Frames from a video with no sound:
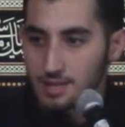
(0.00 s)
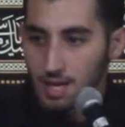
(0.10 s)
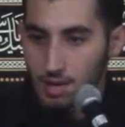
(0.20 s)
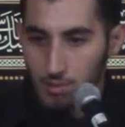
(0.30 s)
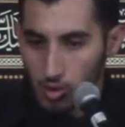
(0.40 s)

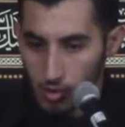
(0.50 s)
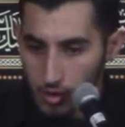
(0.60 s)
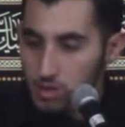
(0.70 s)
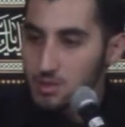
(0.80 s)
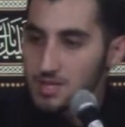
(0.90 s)
salam, although
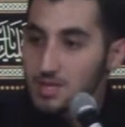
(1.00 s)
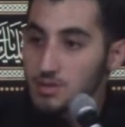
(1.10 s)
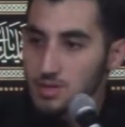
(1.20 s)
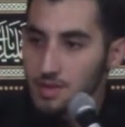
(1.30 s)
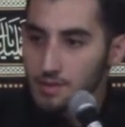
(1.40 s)
she was six
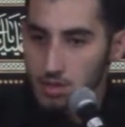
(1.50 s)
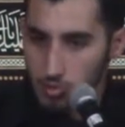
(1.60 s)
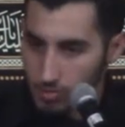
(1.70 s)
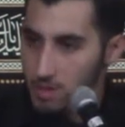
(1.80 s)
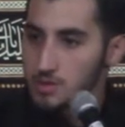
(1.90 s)
or seven, she
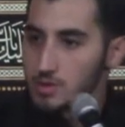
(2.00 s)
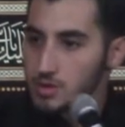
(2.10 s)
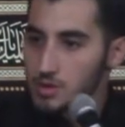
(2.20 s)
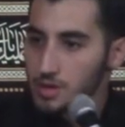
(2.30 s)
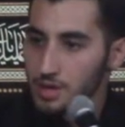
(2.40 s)
was much more
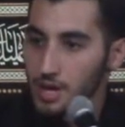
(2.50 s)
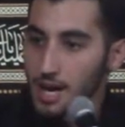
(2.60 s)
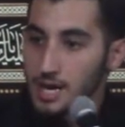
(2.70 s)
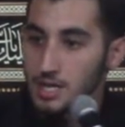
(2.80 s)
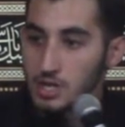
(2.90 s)
mature than her
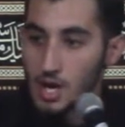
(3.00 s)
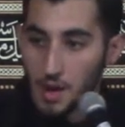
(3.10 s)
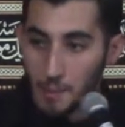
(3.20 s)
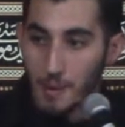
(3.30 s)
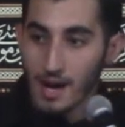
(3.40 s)
age,
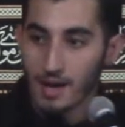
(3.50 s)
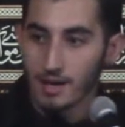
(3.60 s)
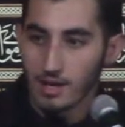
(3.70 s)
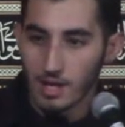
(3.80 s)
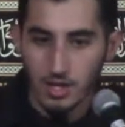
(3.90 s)
but
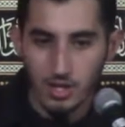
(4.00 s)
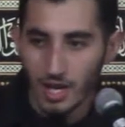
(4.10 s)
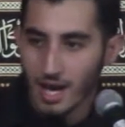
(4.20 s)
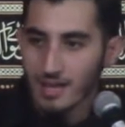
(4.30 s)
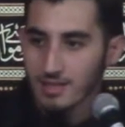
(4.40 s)
she'd
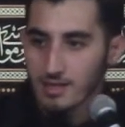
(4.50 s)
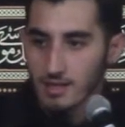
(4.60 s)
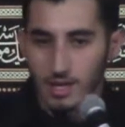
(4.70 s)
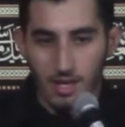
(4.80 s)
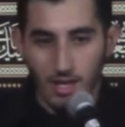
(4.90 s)
ask,
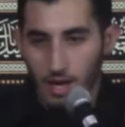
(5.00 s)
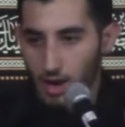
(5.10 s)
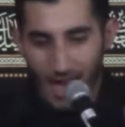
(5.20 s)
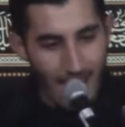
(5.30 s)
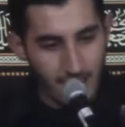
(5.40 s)

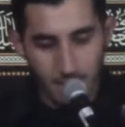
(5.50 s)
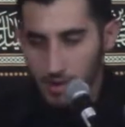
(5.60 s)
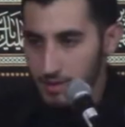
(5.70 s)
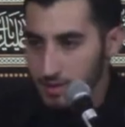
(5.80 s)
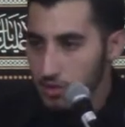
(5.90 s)
as
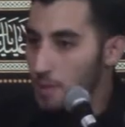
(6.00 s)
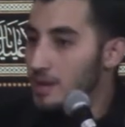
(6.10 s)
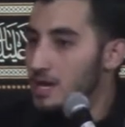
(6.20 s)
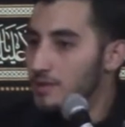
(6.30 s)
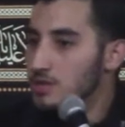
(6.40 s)
there's so
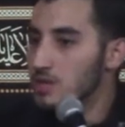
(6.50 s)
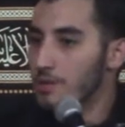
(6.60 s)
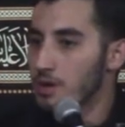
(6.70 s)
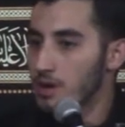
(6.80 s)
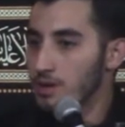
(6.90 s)
many events
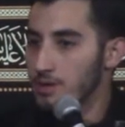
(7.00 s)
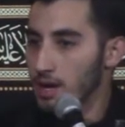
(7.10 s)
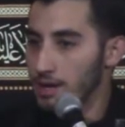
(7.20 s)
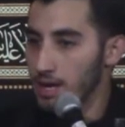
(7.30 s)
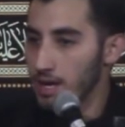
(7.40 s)
going on, ya,
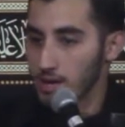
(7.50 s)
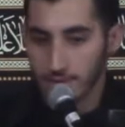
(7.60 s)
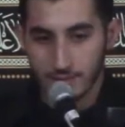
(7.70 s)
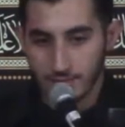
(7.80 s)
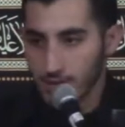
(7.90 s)
ya,
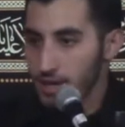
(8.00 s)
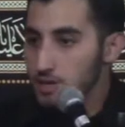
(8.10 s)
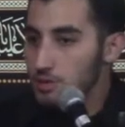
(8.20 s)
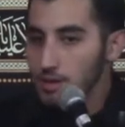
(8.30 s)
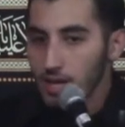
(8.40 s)
ya
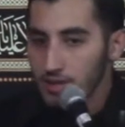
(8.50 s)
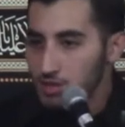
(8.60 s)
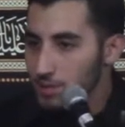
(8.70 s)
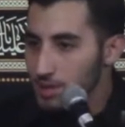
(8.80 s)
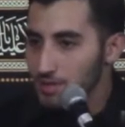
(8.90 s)
Rasulullah, there's
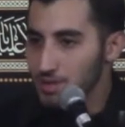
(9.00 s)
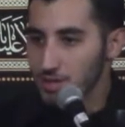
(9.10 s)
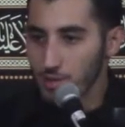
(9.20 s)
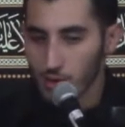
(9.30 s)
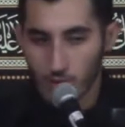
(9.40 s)
so many events
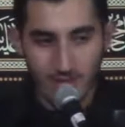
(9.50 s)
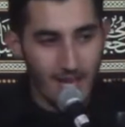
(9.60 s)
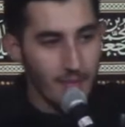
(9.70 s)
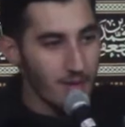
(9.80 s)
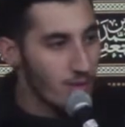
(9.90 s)
going on, what's
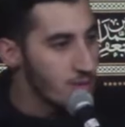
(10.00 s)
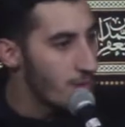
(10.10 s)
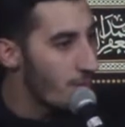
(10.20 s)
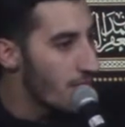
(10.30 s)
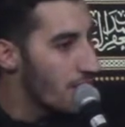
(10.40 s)
happening? Where's my
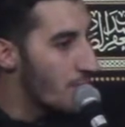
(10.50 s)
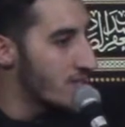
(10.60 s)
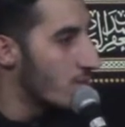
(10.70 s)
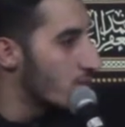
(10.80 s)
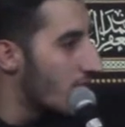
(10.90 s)
mother? Where's
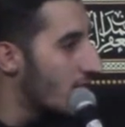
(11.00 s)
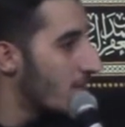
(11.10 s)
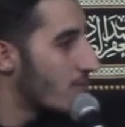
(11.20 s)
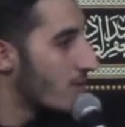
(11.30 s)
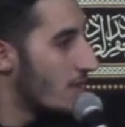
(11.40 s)
Abu
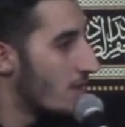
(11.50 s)
Talib?